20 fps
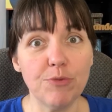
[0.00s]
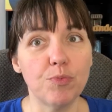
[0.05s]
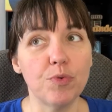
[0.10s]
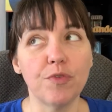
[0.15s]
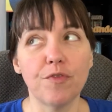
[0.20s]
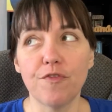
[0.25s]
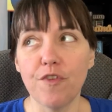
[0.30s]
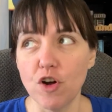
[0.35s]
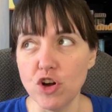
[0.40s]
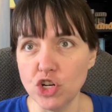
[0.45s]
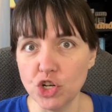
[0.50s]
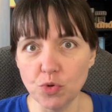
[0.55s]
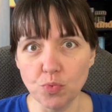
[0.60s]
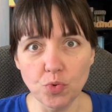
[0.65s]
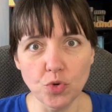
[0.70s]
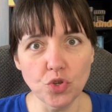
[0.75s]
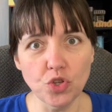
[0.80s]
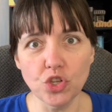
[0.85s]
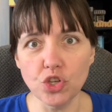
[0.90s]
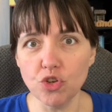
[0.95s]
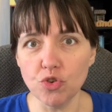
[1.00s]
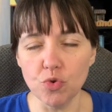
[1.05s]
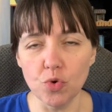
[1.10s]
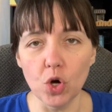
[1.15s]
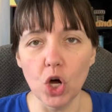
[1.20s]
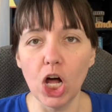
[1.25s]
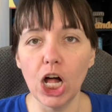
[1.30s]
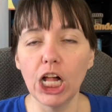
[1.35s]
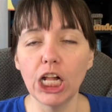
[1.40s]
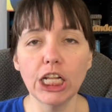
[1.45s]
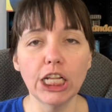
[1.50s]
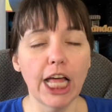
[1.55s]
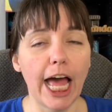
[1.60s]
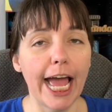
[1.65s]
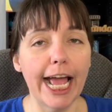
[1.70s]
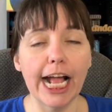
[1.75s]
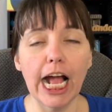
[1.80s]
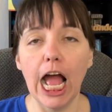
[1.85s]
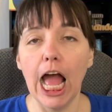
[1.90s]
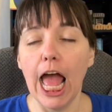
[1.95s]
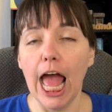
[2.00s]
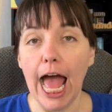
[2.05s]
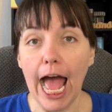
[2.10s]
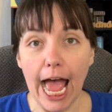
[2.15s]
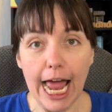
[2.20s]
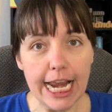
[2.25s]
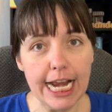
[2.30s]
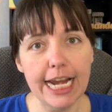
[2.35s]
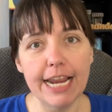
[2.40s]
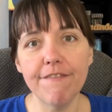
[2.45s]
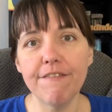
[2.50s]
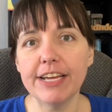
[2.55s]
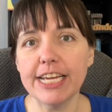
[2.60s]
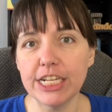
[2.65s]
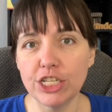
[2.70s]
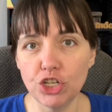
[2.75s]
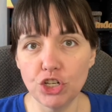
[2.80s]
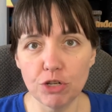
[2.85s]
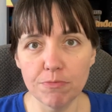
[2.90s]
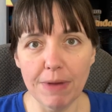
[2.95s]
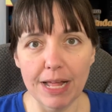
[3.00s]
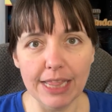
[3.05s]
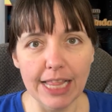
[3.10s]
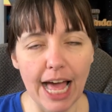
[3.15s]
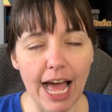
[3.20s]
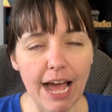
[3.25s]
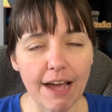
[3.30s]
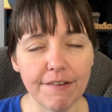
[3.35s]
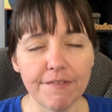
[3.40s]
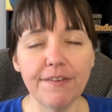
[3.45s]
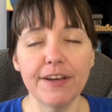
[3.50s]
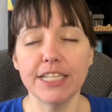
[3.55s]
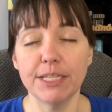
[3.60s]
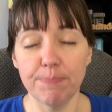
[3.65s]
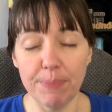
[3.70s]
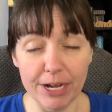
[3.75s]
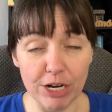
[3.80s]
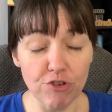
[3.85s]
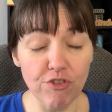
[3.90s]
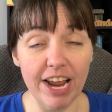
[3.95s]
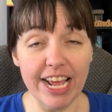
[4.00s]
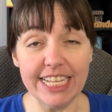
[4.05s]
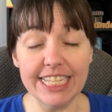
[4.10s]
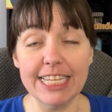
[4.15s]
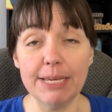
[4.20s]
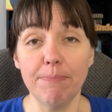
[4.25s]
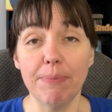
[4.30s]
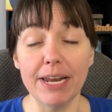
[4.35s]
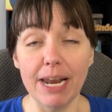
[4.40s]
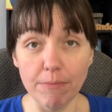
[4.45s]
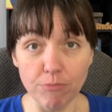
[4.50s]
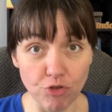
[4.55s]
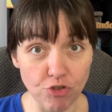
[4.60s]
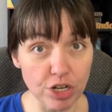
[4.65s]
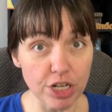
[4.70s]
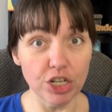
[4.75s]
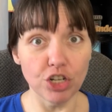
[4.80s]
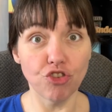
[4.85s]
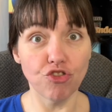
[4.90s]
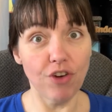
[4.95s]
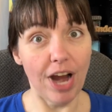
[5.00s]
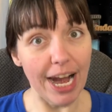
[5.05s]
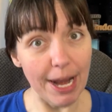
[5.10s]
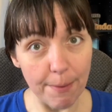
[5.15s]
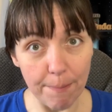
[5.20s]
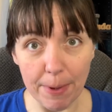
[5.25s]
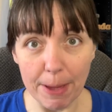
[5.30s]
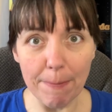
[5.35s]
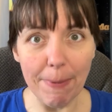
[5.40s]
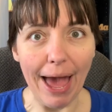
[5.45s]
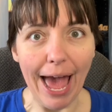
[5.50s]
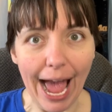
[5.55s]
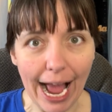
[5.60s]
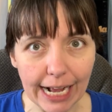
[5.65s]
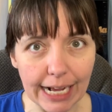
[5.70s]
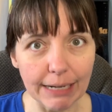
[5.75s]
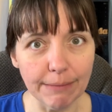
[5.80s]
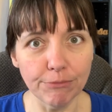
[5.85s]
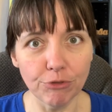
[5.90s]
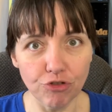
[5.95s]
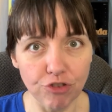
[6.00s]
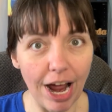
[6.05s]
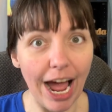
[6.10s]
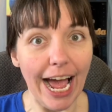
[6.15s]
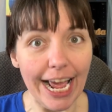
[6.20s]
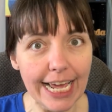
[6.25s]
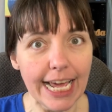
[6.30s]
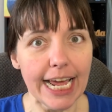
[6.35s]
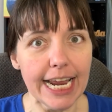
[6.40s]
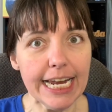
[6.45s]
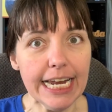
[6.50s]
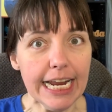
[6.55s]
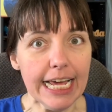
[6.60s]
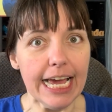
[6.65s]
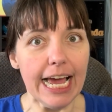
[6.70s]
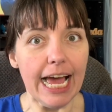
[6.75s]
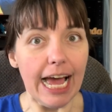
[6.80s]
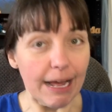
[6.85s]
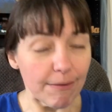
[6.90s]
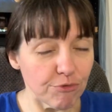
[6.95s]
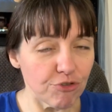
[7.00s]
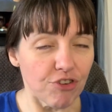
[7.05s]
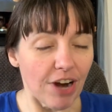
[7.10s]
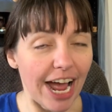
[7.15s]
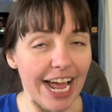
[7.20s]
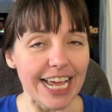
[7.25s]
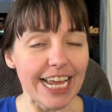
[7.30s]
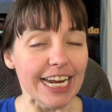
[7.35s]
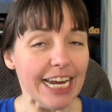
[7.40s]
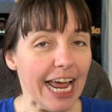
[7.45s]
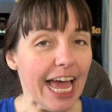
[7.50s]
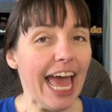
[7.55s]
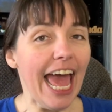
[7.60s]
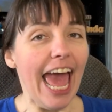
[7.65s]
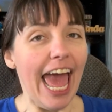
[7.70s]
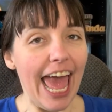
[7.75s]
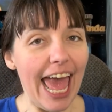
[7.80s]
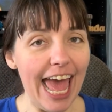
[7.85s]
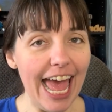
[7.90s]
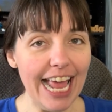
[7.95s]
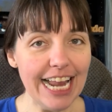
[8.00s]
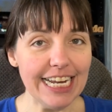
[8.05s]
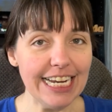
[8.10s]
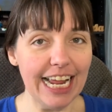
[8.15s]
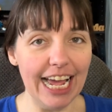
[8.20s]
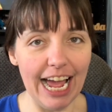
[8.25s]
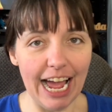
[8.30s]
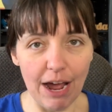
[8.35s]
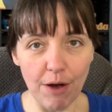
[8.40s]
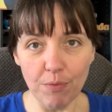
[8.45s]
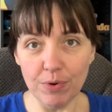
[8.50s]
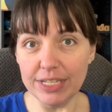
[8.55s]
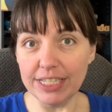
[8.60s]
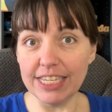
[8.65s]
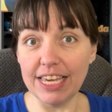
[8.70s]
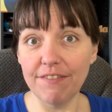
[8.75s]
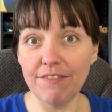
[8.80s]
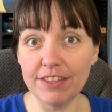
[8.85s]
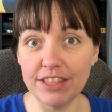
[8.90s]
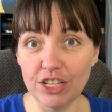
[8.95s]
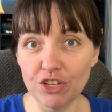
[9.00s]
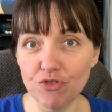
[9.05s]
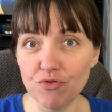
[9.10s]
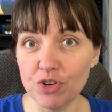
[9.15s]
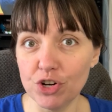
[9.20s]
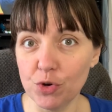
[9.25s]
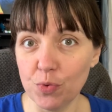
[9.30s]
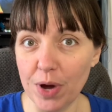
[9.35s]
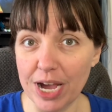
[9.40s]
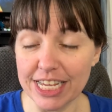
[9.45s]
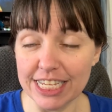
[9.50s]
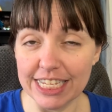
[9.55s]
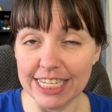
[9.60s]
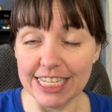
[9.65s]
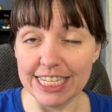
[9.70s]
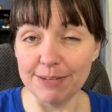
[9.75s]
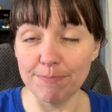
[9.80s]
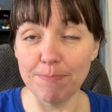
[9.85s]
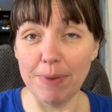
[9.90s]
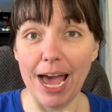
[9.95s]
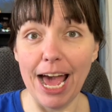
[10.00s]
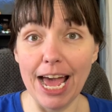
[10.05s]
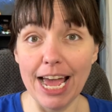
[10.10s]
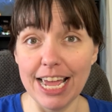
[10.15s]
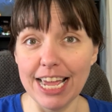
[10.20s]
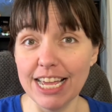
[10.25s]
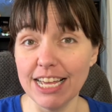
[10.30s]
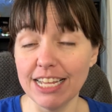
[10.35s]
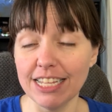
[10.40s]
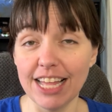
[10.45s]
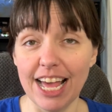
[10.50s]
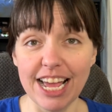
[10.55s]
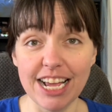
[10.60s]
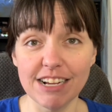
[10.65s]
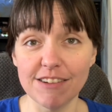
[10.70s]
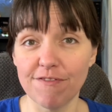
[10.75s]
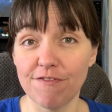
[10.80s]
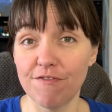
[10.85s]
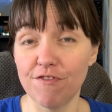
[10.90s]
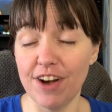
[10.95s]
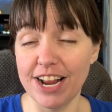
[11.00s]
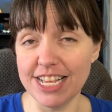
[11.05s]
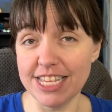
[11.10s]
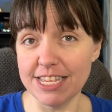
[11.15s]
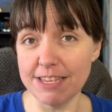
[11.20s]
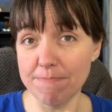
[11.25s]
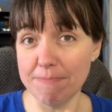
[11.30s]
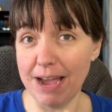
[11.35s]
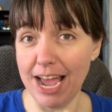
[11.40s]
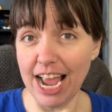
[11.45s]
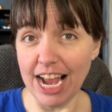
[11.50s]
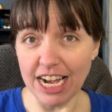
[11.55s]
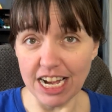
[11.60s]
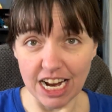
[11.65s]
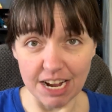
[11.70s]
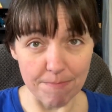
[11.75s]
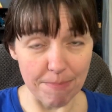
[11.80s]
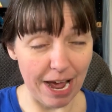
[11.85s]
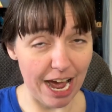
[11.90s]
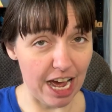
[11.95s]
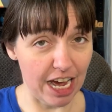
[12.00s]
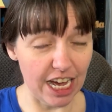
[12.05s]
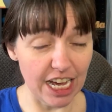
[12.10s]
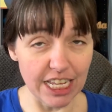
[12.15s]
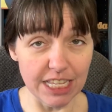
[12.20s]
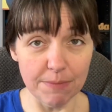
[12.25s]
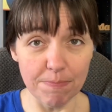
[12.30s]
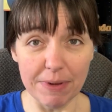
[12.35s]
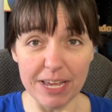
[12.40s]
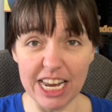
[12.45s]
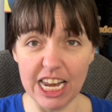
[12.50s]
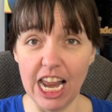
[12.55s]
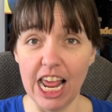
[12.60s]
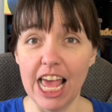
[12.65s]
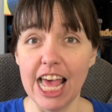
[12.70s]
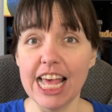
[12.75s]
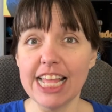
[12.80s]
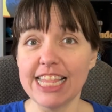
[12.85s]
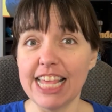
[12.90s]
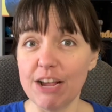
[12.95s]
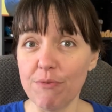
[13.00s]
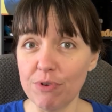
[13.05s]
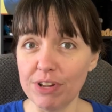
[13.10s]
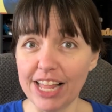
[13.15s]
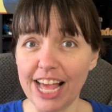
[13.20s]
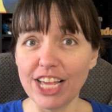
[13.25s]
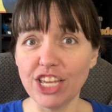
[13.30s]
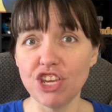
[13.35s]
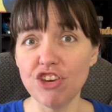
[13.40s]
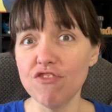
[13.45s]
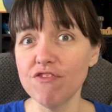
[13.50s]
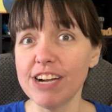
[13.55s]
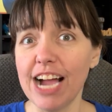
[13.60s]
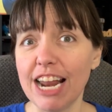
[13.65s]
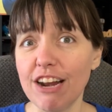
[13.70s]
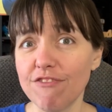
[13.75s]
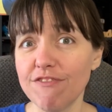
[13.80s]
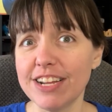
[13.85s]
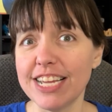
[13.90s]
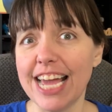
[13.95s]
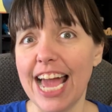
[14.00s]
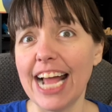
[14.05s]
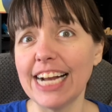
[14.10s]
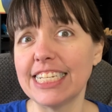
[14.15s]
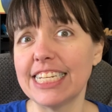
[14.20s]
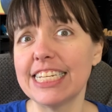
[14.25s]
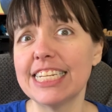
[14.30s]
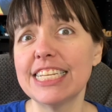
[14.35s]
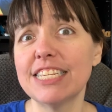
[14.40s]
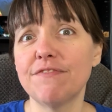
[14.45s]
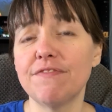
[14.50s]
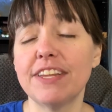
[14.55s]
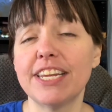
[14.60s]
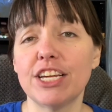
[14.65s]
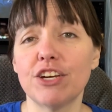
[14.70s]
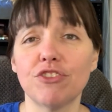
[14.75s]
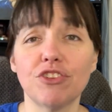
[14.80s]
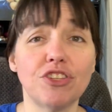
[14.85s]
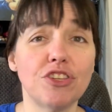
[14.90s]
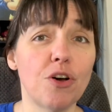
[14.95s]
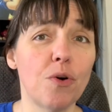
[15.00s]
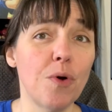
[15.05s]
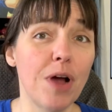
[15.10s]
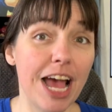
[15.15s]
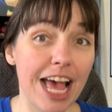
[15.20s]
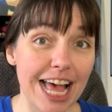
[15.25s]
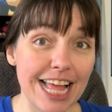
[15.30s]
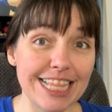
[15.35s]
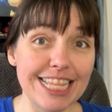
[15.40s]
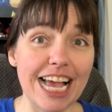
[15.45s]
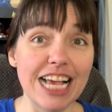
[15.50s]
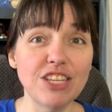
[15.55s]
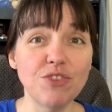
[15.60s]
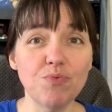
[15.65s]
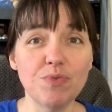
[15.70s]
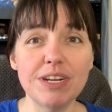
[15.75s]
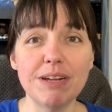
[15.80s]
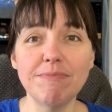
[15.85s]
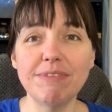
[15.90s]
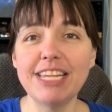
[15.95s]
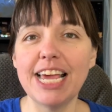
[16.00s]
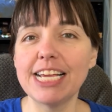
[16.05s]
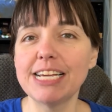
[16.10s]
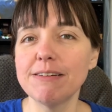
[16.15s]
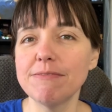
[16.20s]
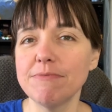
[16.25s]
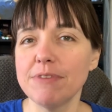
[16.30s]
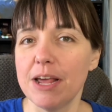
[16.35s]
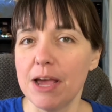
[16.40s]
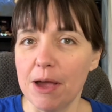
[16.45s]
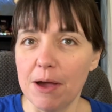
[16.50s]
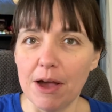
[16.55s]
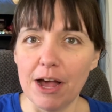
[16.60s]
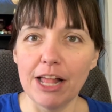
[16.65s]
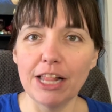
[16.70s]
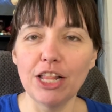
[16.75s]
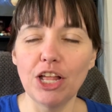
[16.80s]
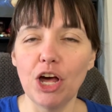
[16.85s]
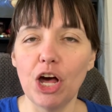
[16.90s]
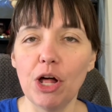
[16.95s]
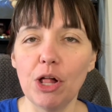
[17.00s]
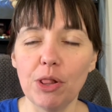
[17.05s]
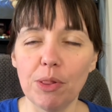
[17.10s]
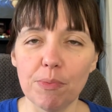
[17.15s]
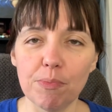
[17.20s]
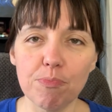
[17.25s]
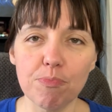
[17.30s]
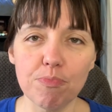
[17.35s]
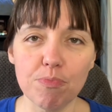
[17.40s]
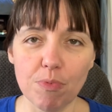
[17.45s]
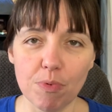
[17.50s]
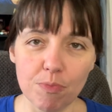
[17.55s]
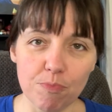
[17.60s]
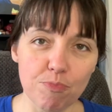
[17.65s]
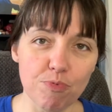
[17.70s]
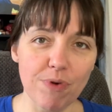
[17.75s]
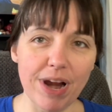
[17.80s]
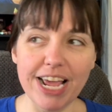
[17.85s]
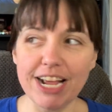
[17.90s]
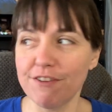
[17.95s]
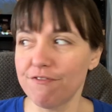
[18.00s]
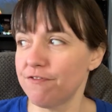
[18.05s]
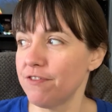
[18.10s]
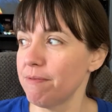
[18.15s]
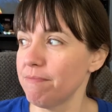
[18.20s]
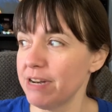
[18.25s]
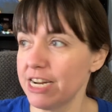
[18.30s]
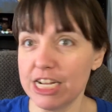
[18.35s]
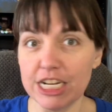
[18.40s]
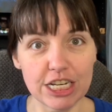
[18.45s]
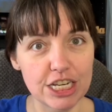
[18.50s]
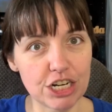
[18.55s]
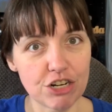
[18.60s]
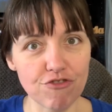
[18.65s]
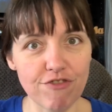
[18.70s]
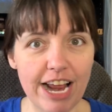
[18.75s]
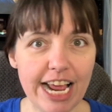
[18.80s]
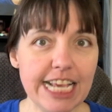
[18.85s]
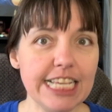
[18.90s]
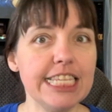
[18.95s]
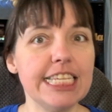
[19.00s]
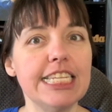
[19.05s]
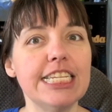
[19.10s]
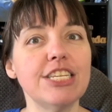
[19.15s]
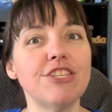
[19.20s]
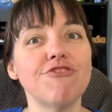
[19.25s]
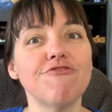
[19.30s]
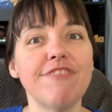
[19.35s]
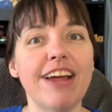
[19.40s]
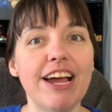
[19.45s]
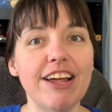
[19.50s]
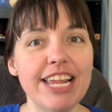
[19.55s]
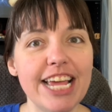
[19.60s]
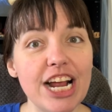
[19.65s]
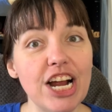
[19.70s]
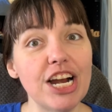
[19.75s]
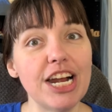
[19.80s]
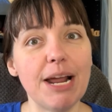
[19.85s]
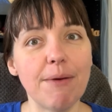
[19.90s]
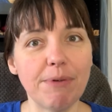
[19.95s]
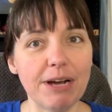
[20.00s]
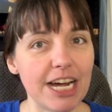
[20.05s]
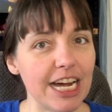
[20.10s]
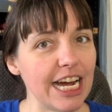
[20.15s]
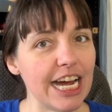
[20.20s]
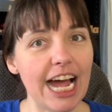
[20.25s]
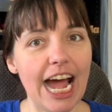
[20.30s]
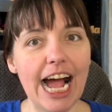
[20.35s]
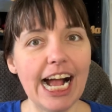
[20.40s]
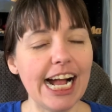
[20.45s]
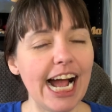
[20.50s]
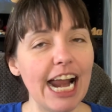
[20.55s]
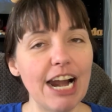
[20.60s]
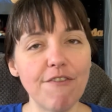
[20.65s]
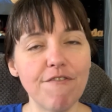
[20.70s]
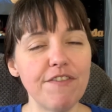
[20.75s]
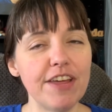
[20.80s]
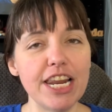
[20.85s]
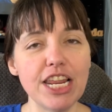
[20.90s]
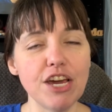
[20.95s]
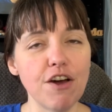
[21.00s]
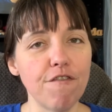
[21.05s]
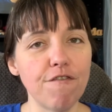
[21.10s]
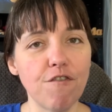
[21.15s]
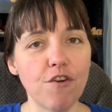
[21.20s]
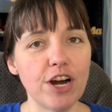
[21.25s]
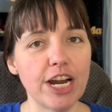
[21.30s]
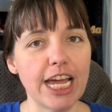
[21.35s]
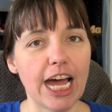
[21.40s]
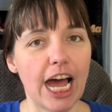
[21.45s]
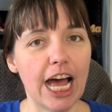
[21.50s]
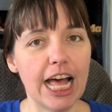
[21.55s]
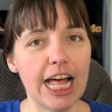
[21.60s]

Virtual school, like I didn't even get to do my live. It's been crazy, but I'm trying, trying to be back. I'm trying. I'm trying. And I was given this request by like friends of mine, uh, my husband. They were like, you got to react to this video. So that's what I'm taking a little break from the, the craziness around here. And I'm going to, I got a video for you.